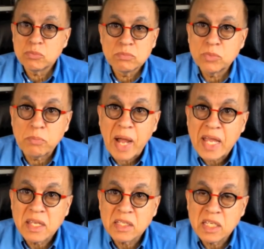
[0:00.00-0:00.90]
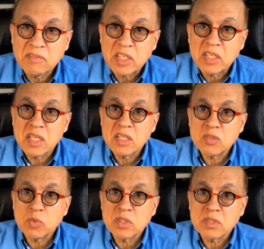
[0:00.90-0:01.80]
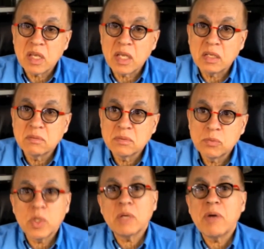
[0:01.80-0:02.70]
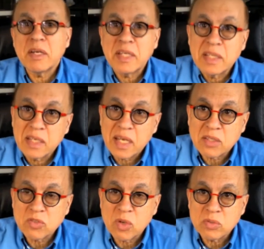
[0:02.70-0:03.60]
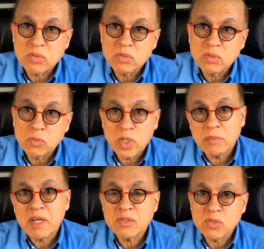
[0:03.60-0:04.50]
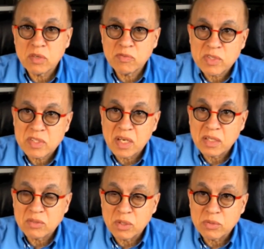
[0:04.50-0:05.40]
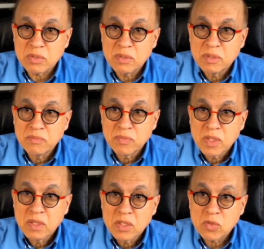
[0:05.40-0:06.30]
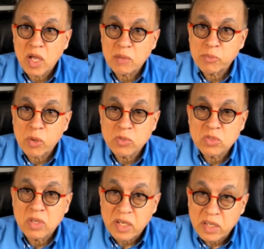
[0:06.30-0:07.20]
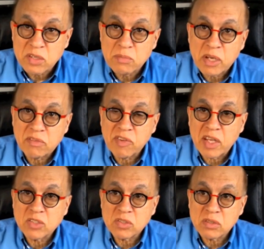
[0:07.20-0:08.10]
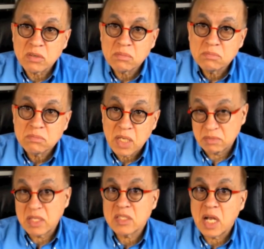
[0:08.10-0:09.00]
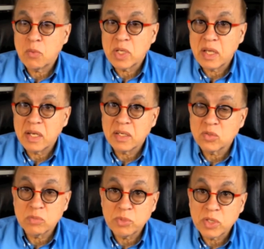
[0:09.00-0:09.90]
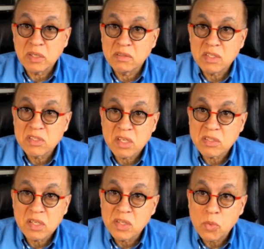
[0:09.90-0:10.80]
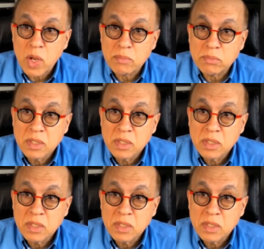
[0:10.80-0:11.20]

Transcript: were buying DVDs were saying, what about needle electrodes? What about surface electrodes? So I approached another manufacturer, and that's how we got into putting these things on the web